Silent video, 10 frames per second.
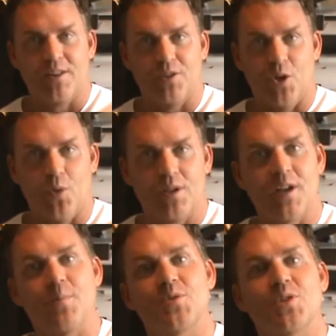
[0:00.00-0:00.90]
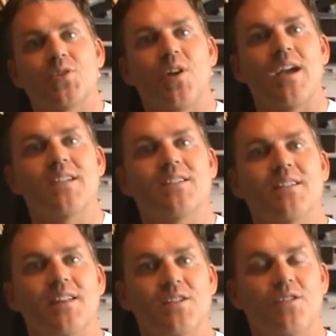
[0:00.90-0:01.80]
No one comes to Christ
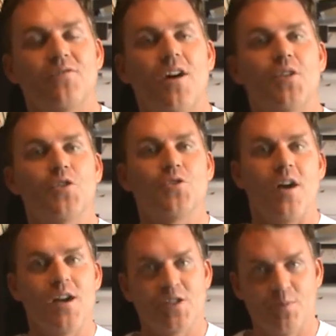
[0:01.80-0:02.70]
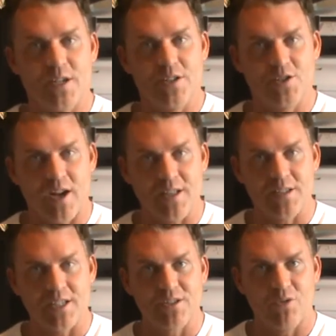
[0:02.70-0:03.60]
unless the Father draws him in, John
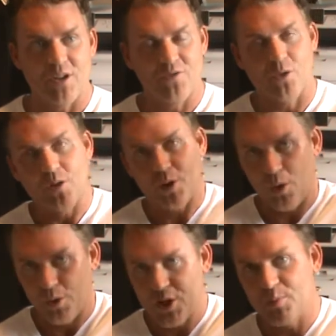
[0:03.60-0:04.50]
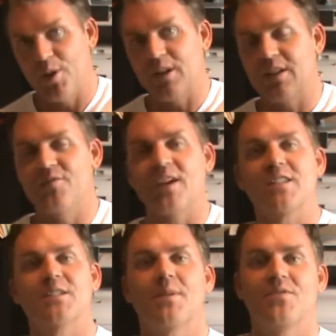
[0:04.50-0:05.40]
6:44. The Holy Spirit
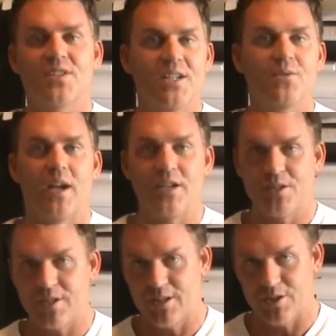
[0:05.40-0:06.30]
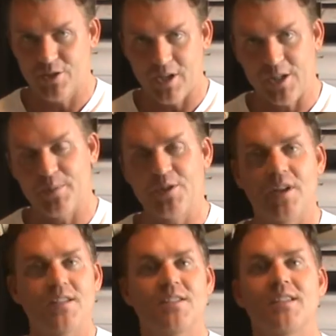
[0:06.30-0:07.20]
convicts him of sin, righteousness, and judgment,
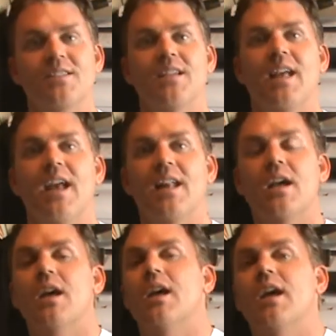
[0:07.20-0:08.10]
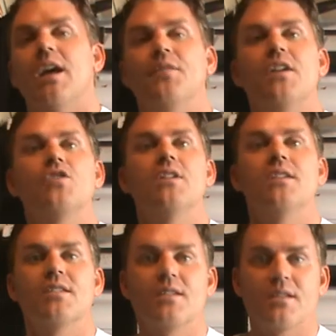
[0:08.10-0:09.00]
John 16:8. And then
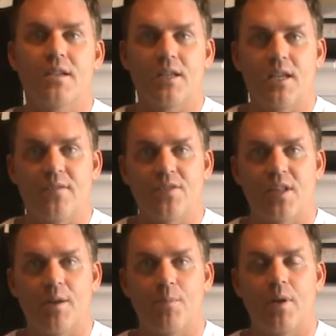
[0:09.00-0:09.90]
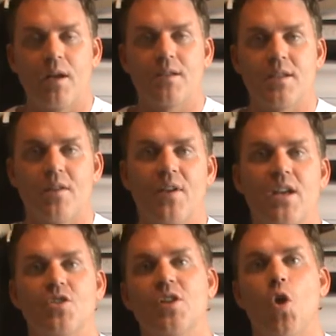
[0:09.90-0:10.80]
Jesus gives them
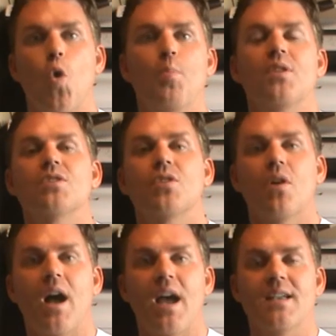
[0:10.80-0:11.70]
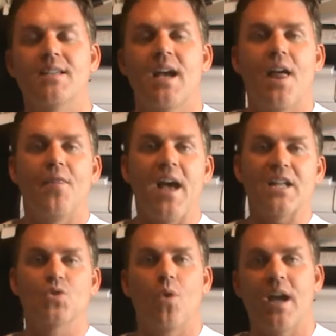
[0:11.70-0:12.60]
salvation. He opens their eyes.
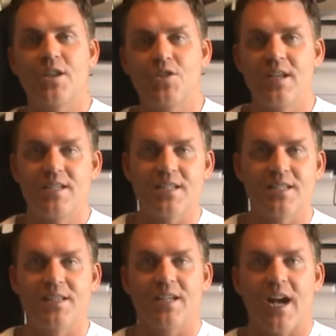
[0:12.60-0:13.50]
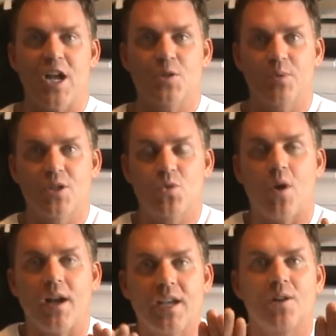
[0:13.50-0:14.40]
That's why Jesus in the gospel is
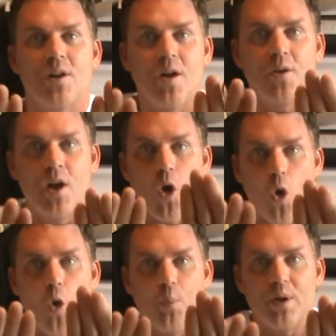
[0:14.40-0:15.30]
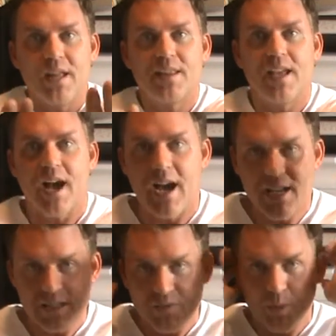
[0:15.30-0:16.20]
walking around opening the
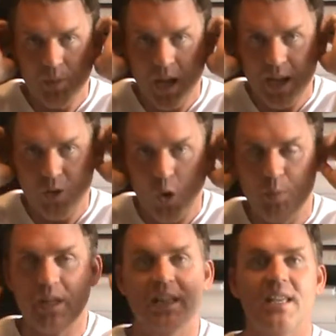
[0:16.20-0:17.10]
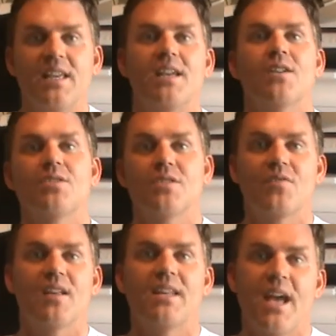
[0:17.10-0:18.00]
eyes of the blind, opening the ears of
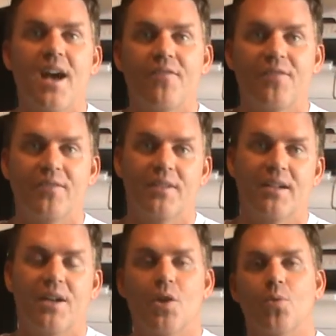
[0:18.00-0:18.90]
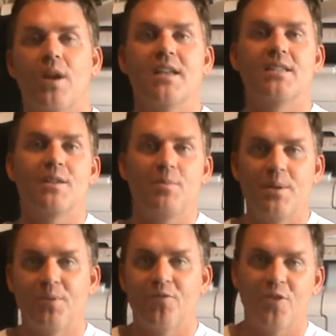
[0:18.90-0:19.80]
the deaf, raising
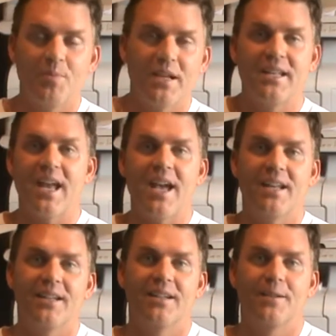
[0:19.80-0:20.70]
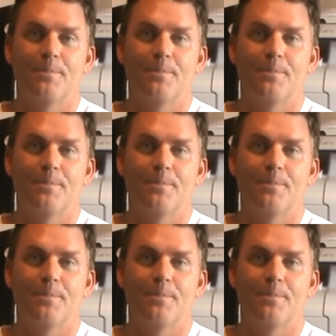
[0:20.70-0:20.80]
people from the dead.